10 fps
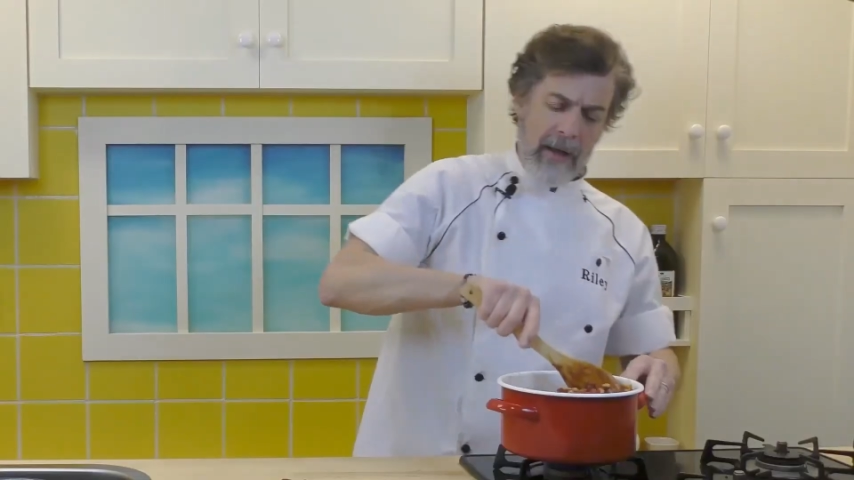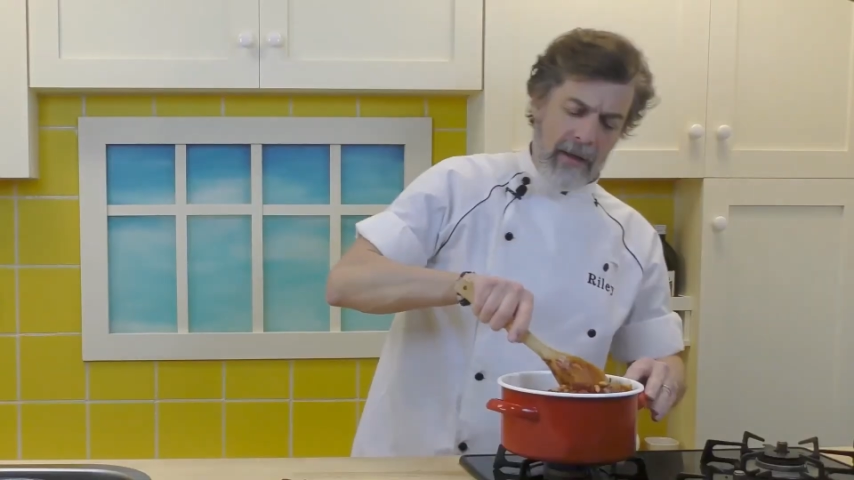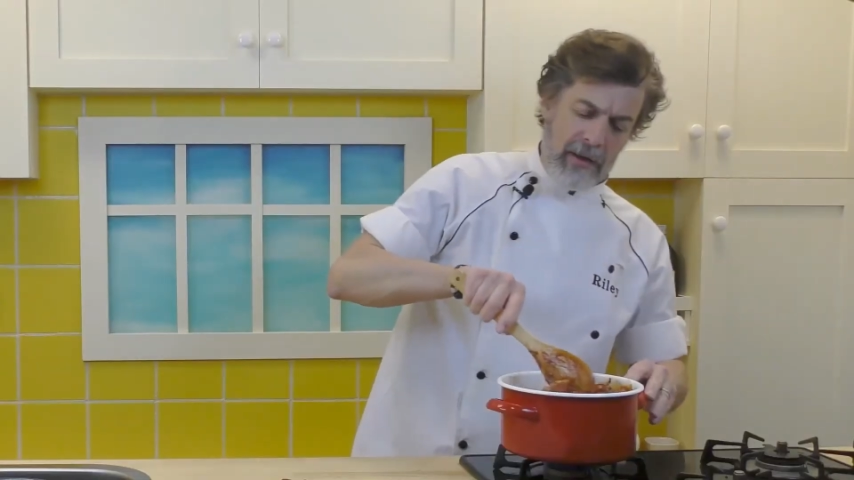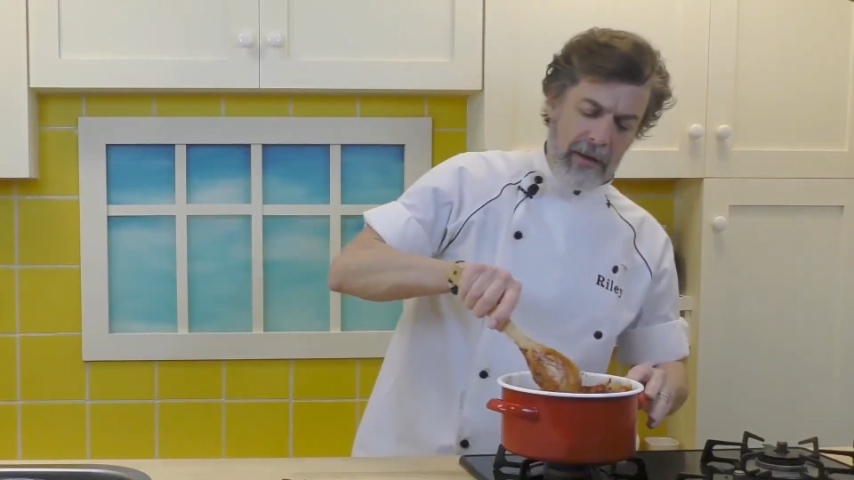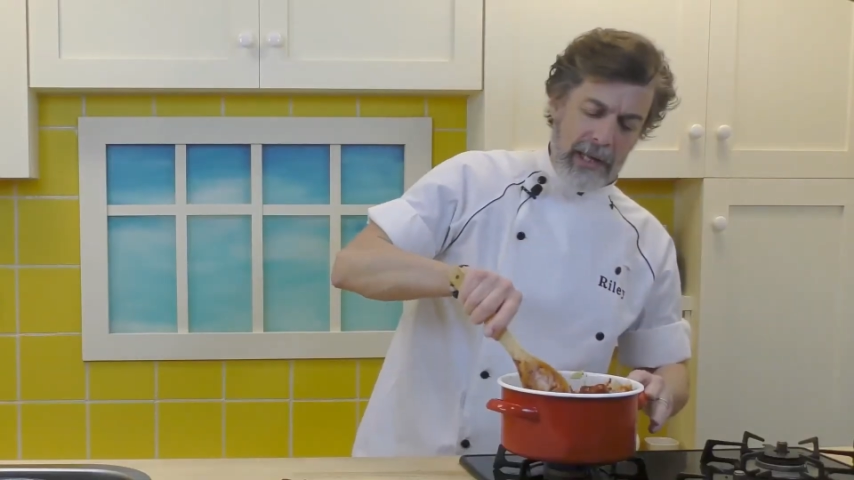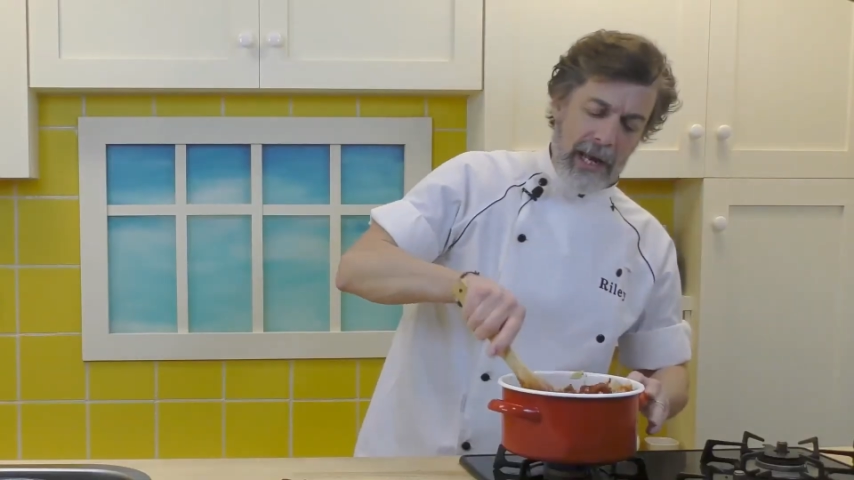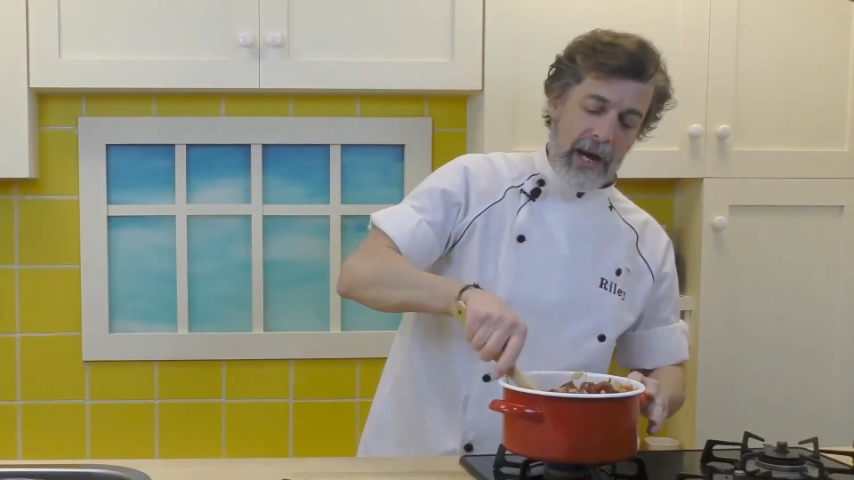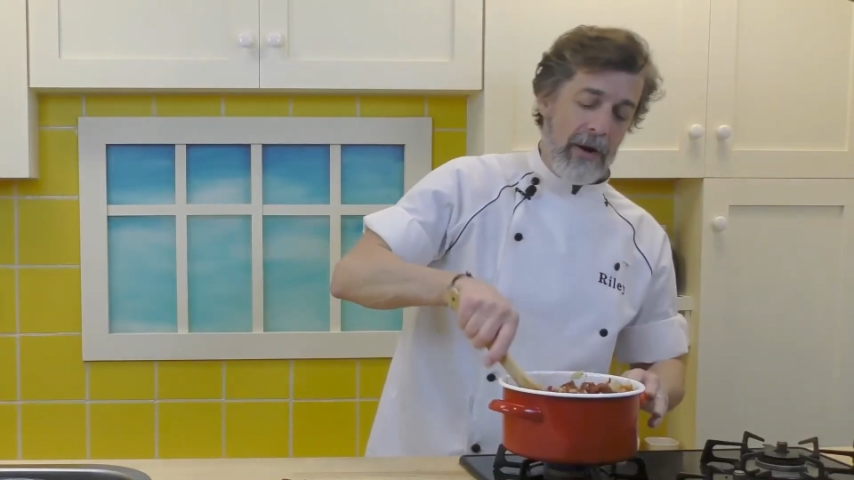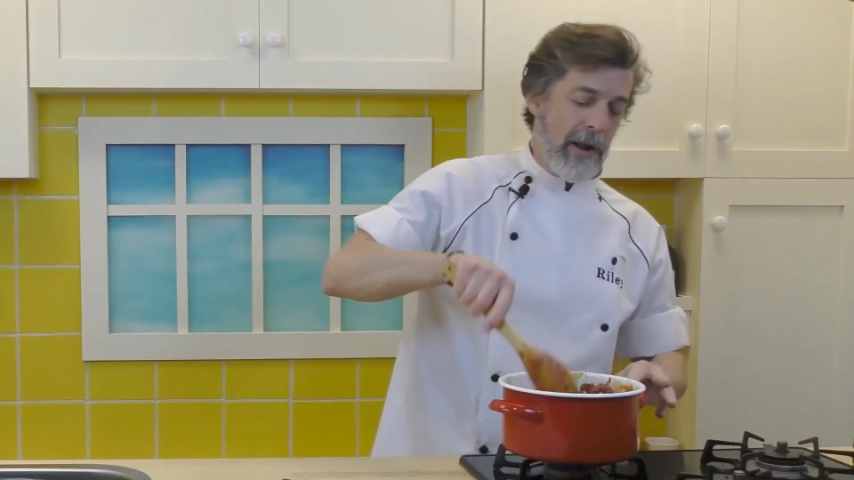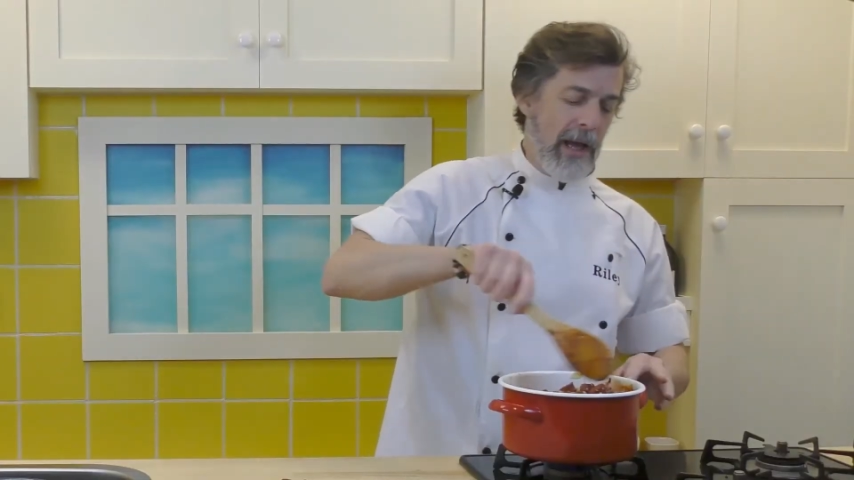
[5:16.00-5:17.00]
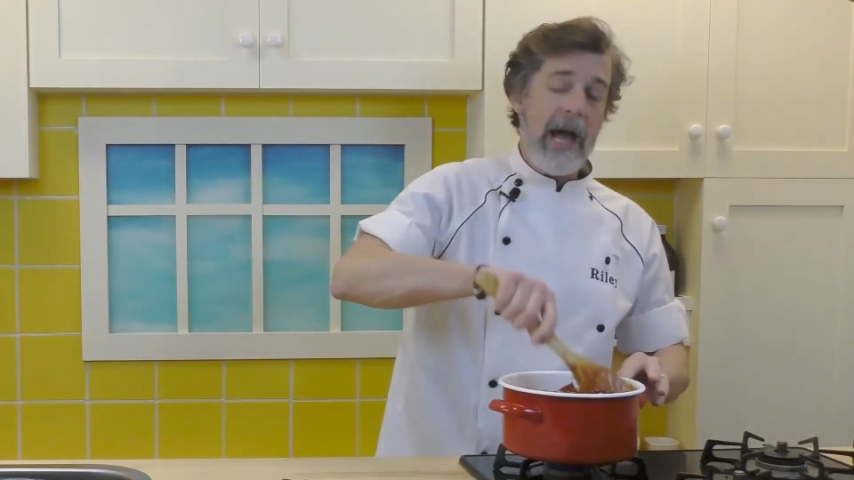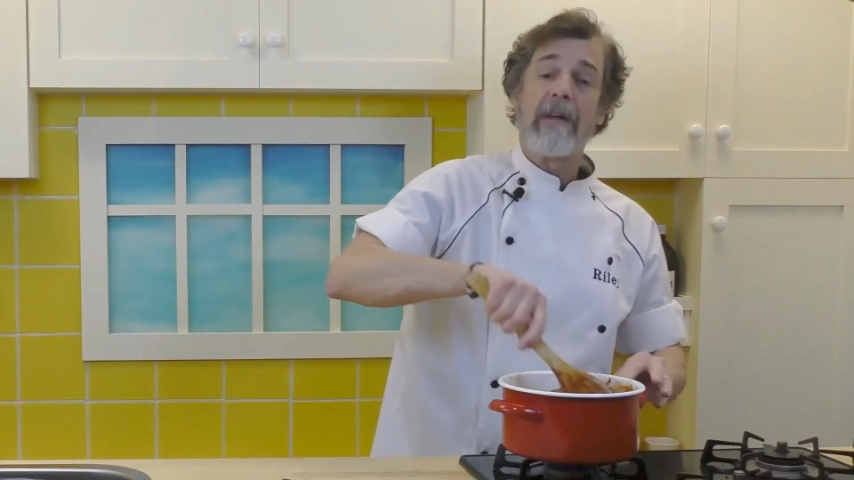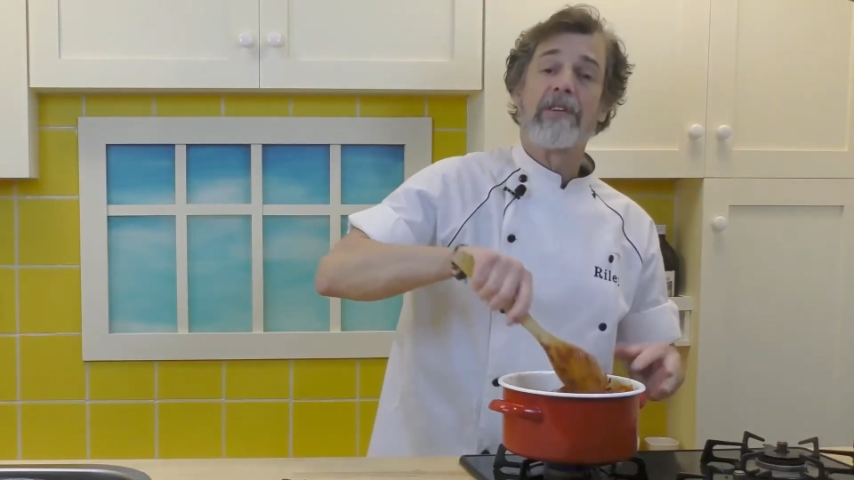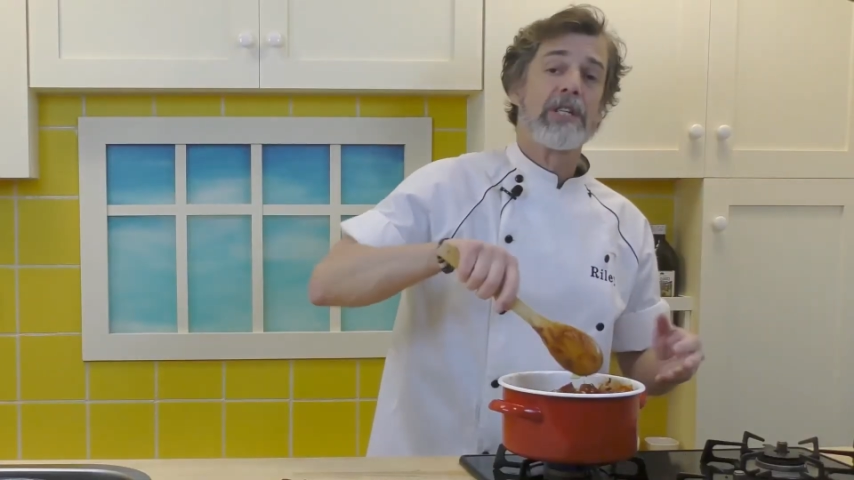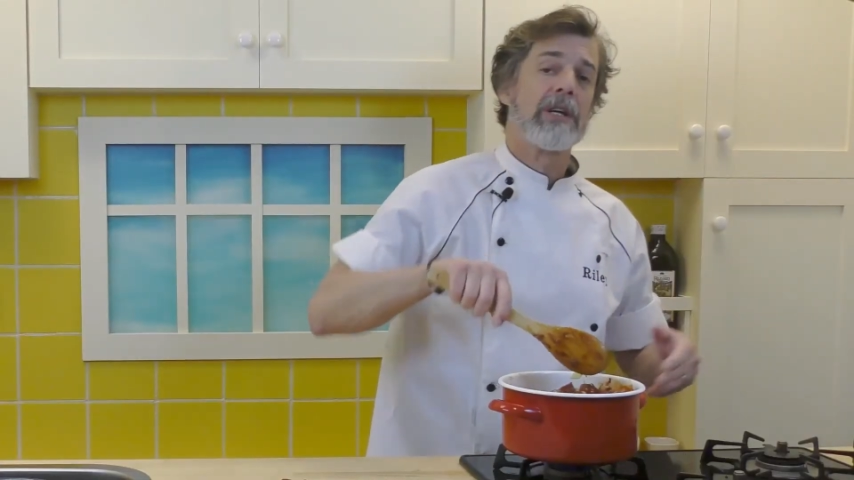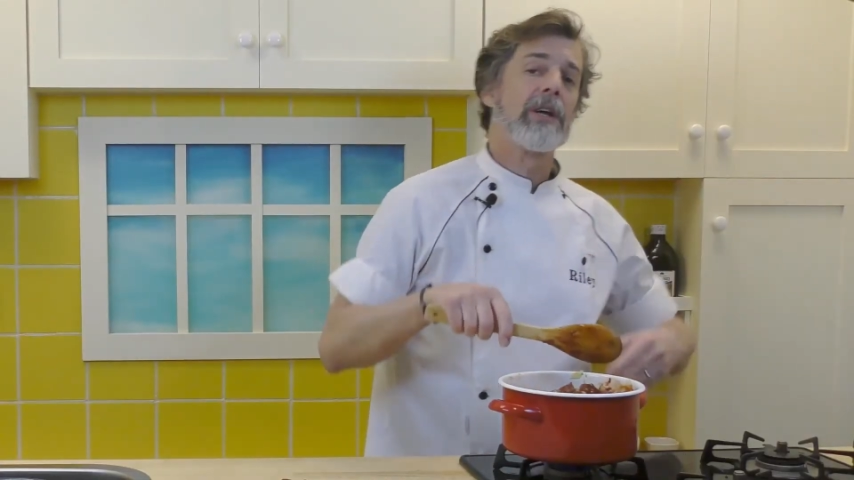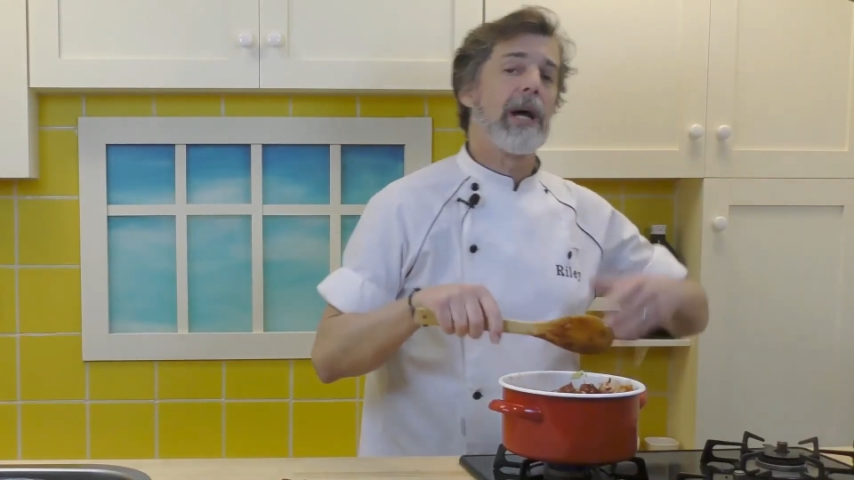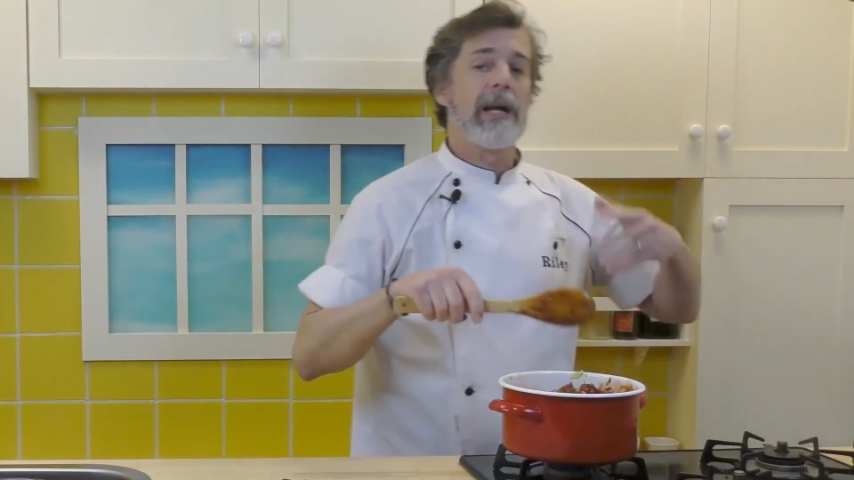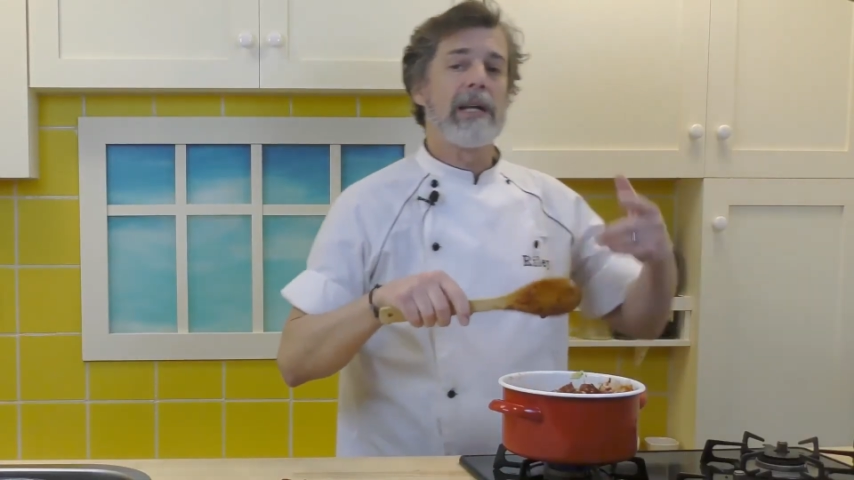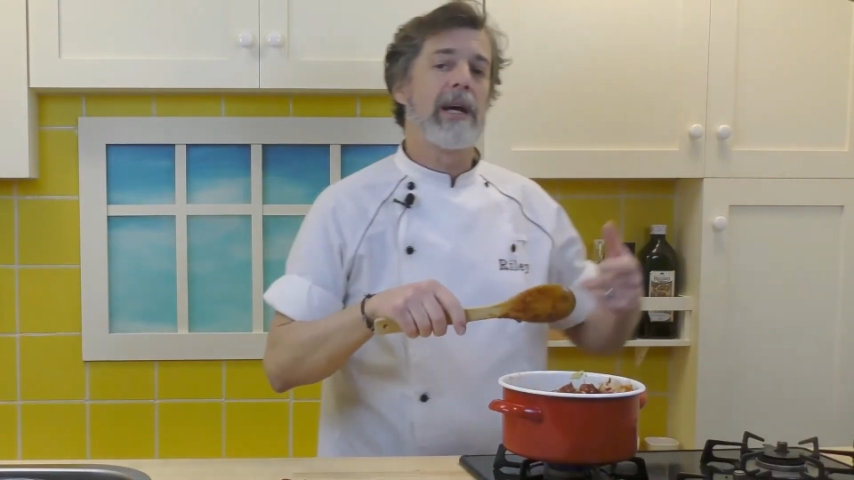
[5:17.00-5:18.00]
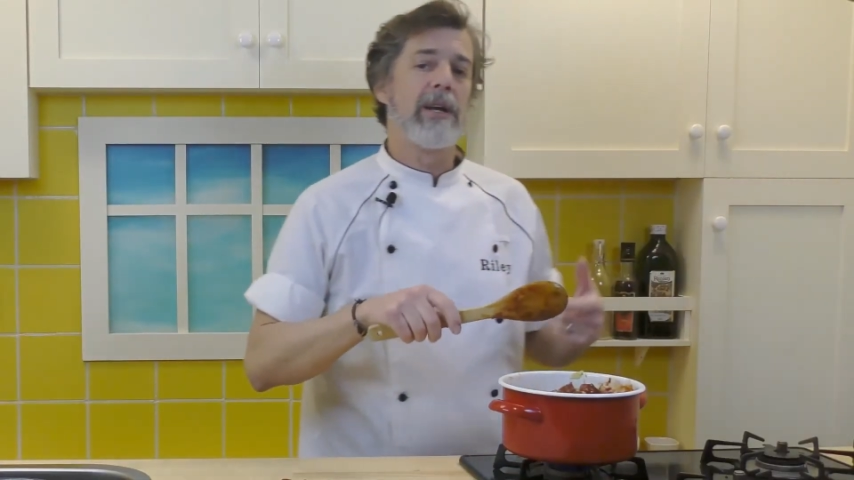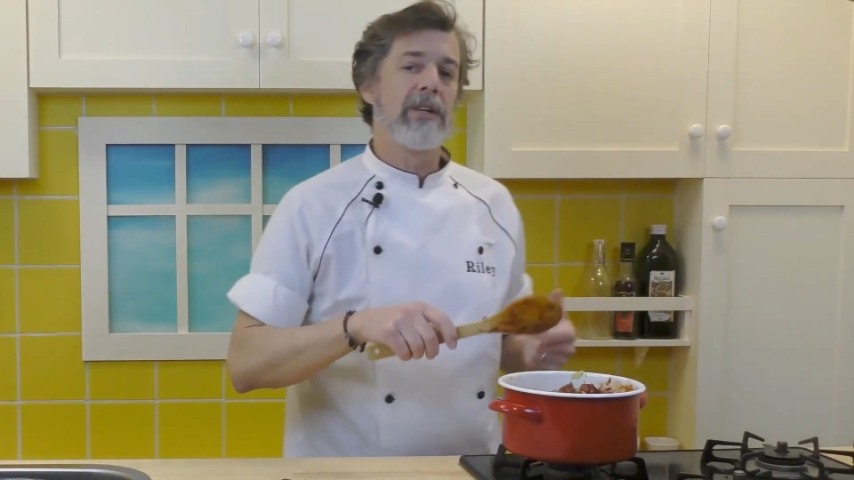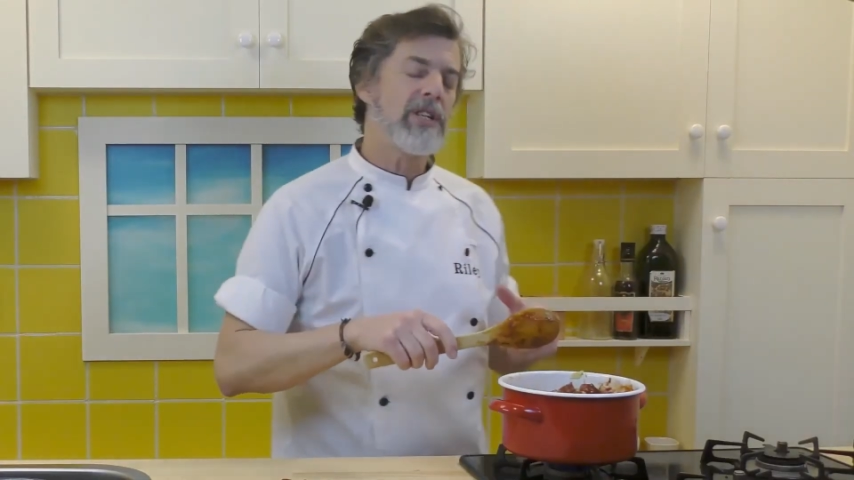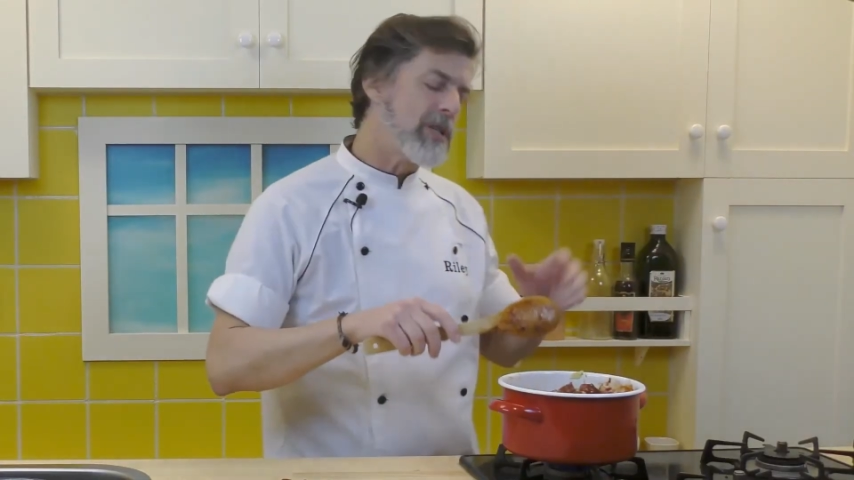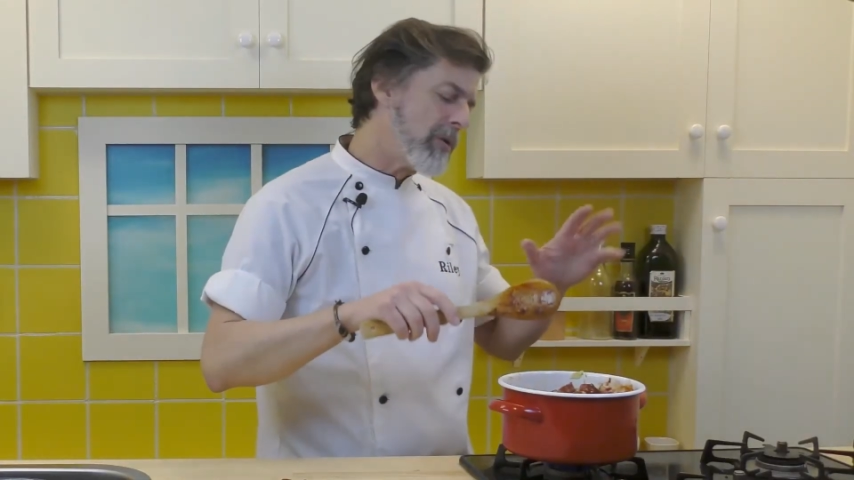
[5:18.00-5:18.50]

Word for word: during that hour and a half, it's a good idea to just